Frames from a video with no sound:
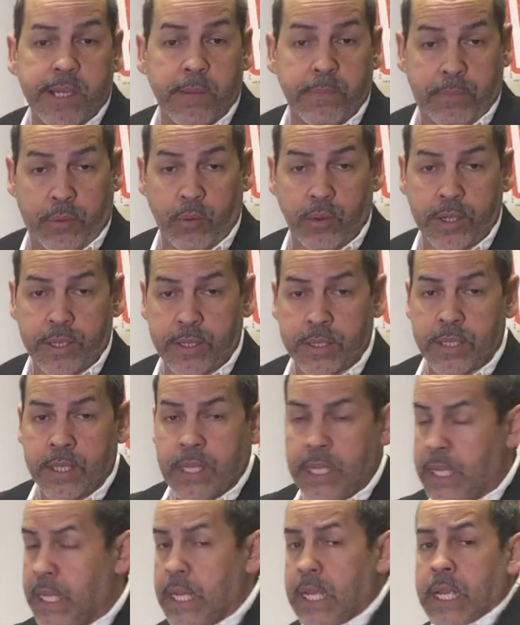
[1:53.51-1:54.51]
important.
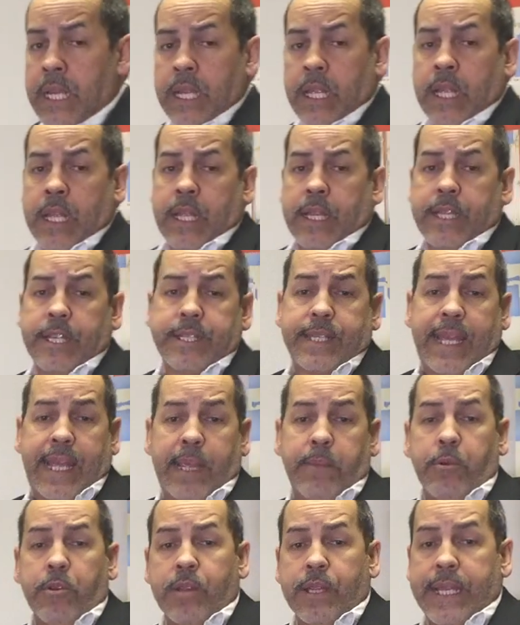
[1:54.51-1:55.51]
The
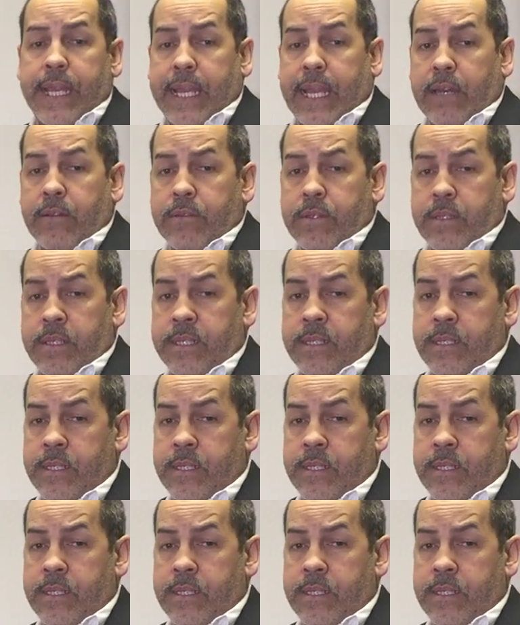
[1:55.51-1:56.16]
table layout